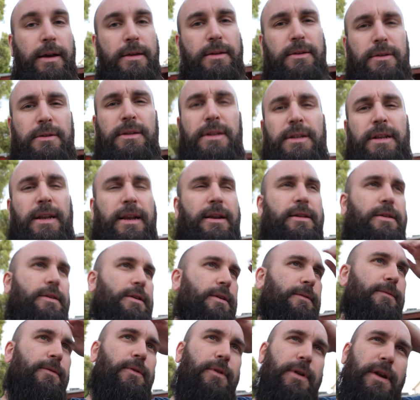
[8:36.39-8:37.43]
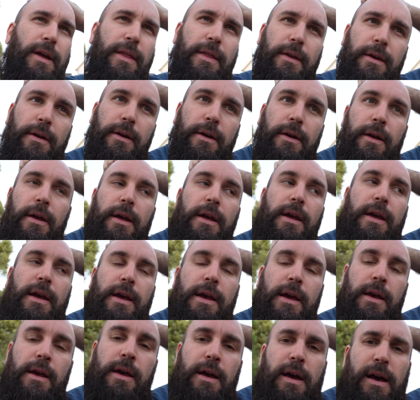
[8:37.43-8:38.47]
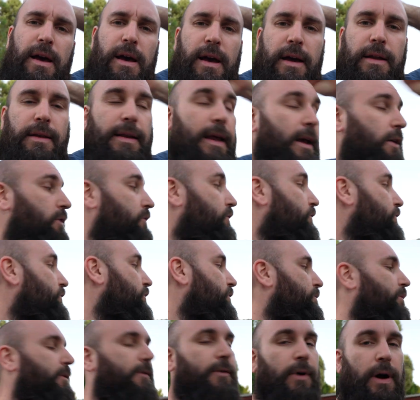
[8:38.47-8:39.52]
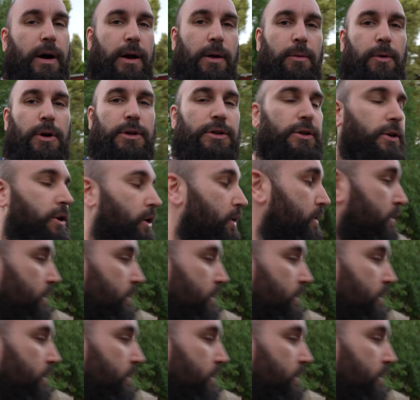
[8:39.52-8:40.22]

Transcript: I still need to let it sit for another day or two just before I can wash the car,